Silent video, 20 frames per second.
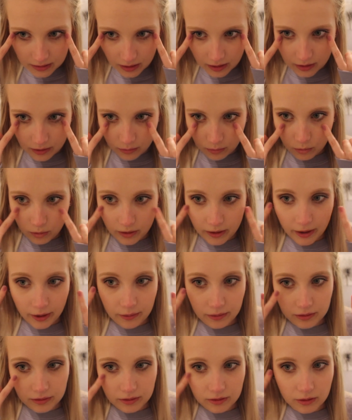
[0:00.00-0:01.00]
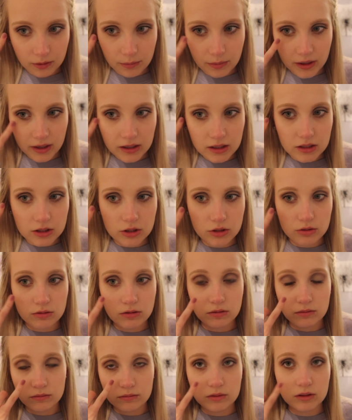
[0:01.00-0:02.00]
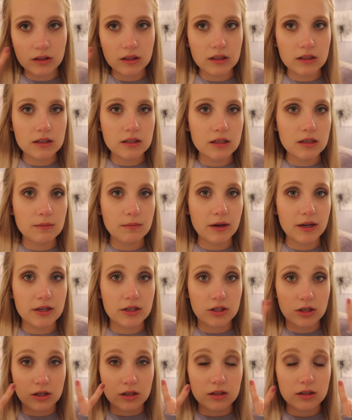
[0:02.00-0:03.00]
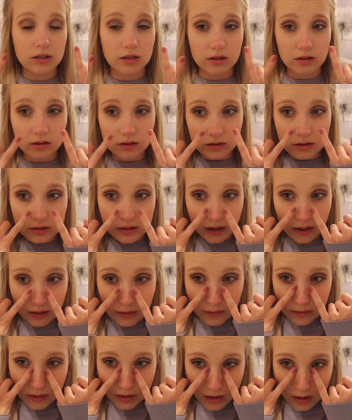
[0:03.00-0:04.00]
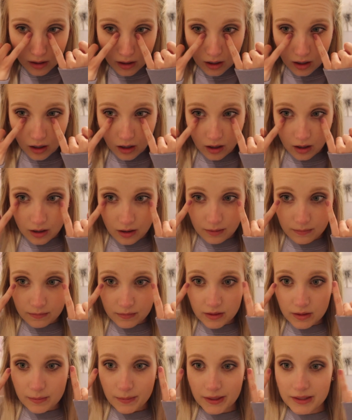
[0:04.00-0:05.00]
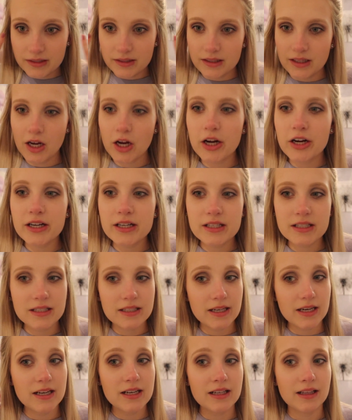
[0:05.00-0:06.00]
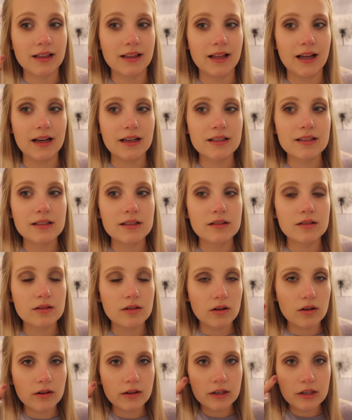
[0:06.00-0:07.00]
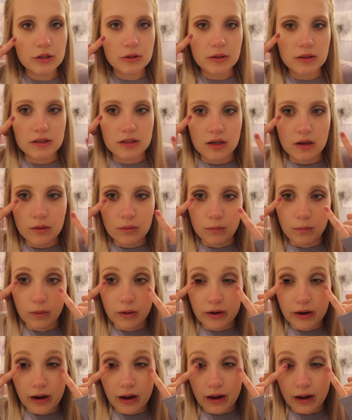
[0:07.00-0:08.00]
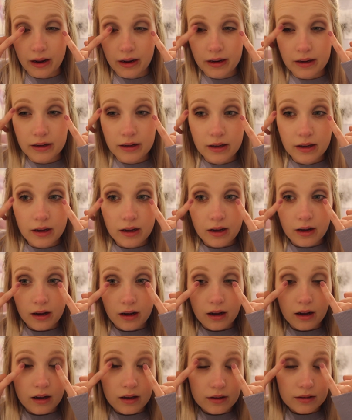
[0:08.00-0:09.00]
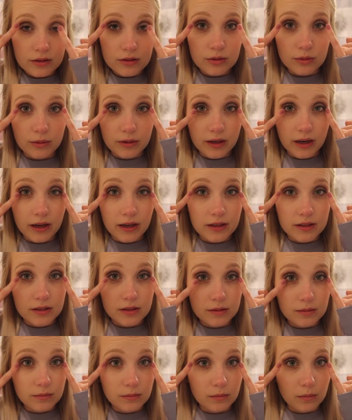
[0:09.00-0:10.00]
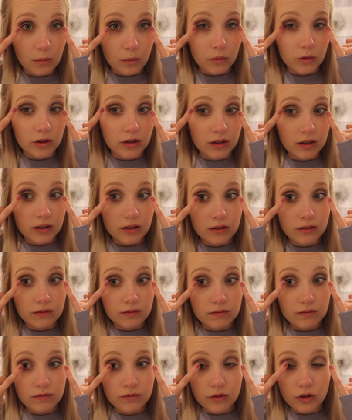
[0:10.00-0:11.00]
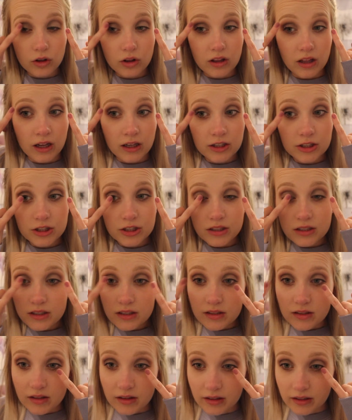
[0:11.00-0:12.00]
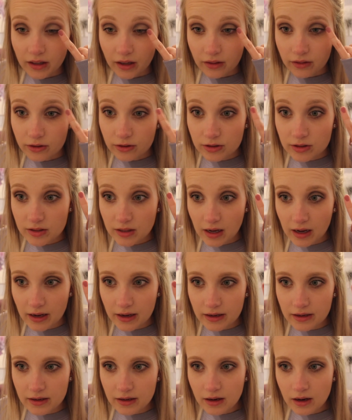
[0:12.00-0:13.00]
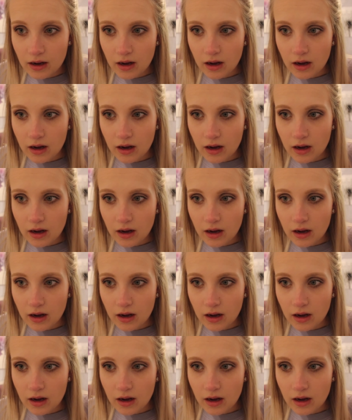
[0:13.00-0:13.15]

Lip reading: kind of wore out a little bit because you can really see my dark circles now. The mascara didn't last as long, and you can tell one eye sort of has more full lashes than the other side.